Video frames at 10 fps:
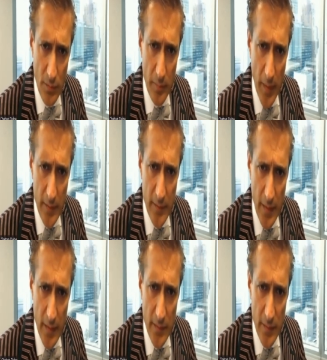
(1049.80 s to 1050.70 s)
of Math
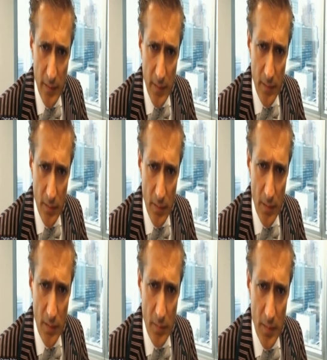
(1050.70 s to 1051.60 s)
Sciences at New
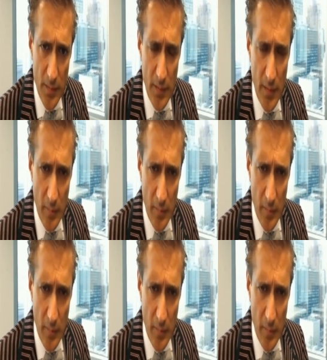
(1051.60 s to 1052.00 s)
York University,